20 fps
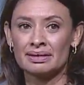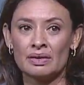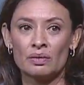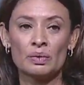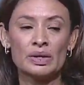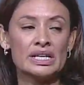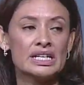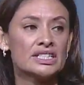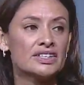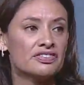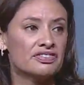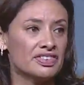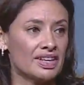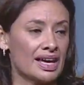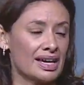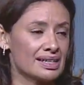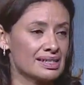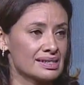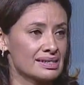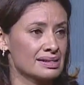We need to
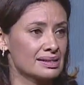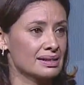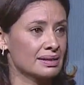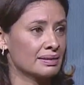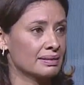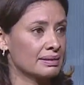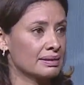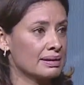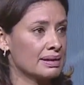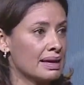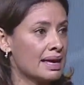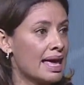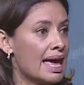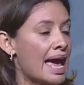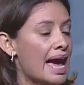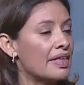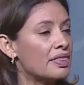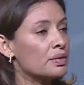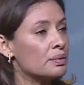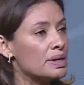flex.
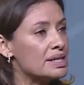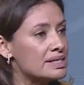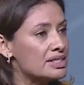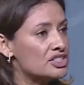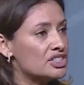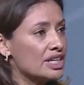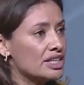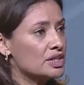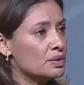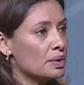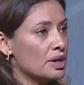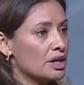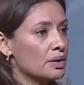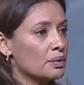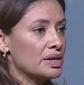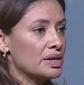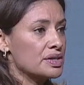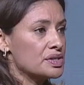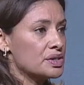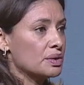And the reason January
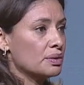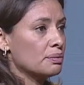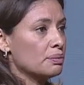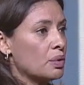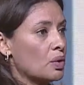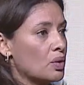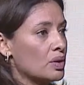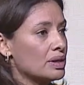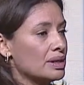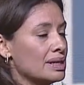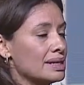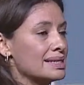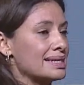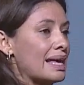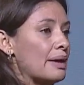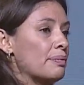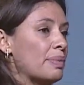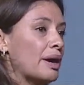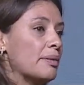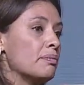so important is
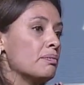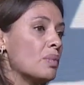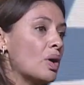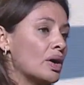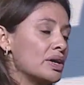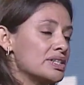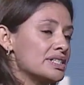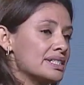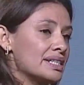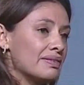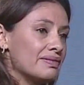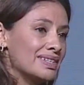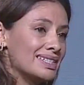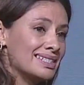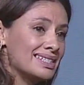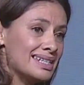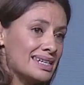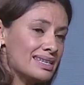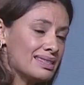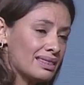that by March
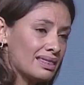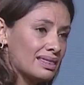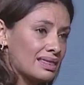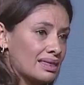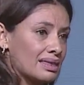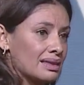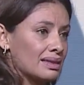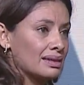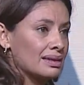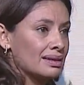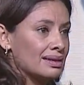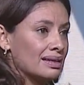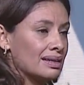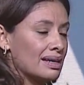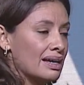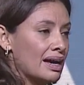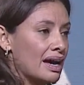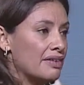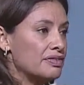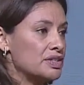17th
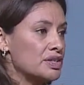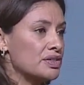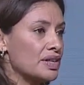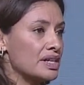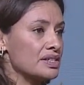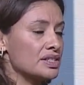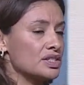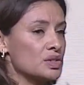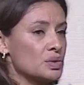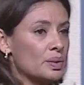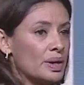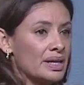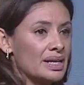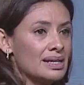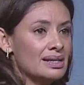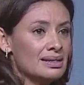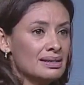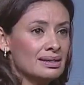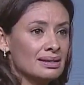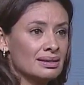of
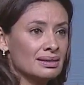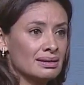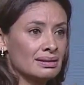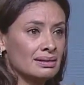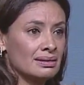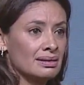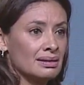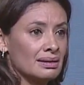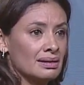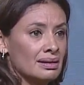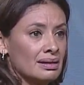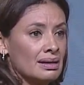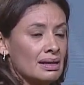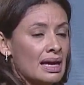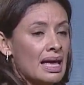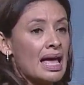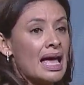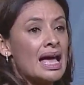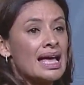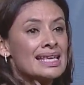2020,
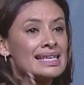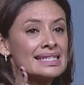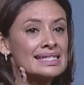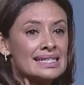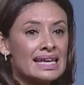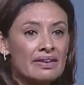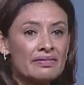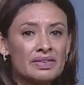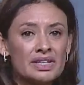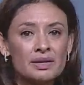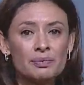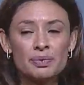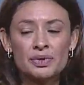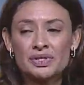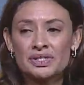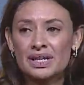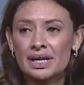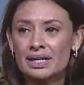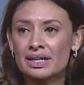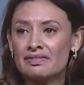
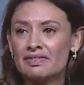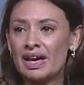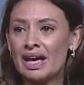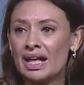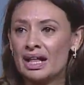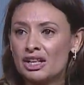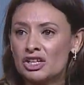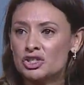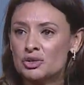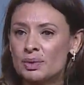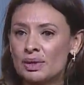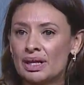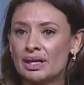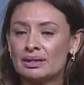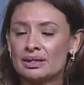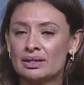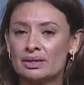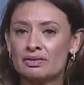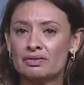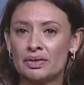70% of eligible
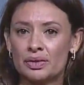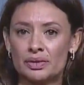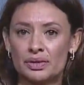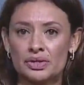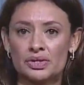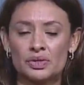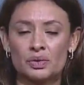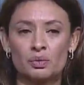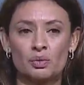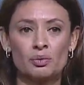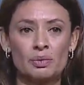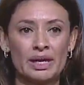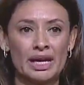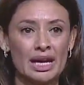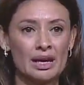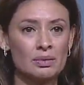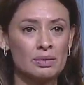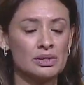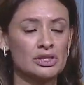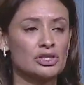Latino voters will be
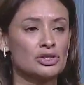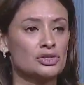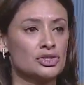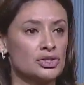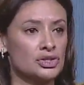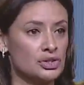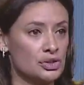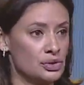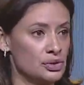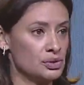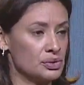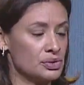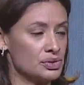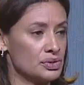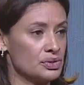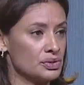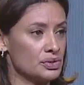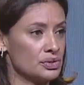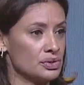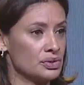able to
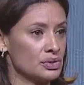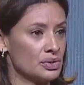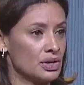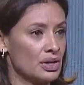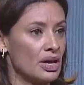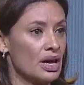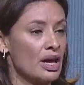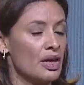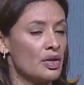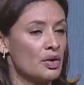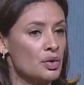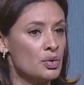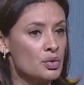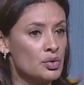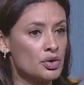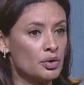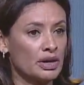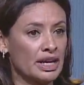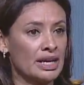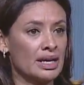choose who
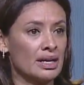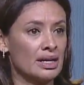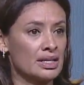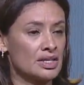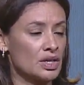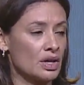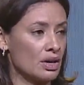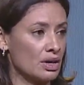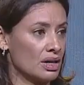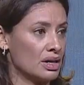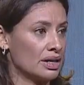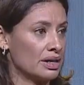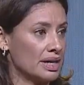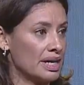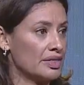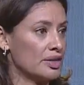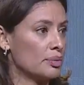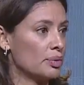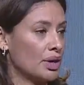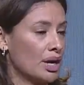their candidates are
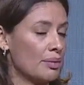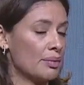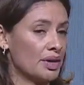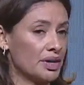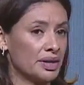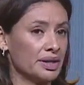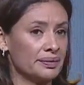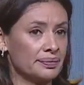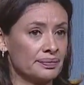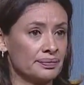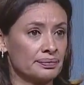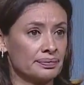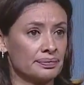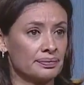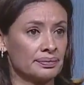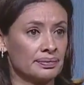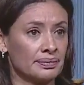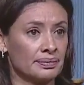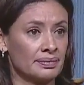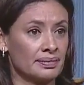in the primary.
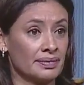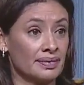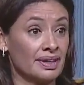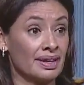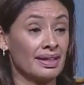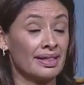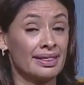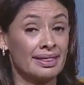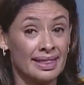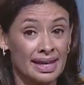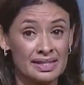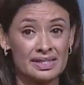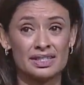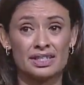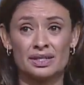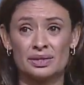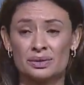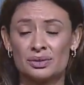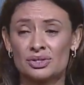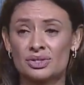That's
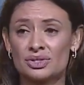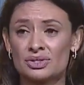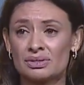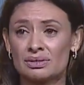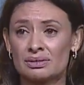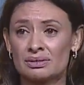huge.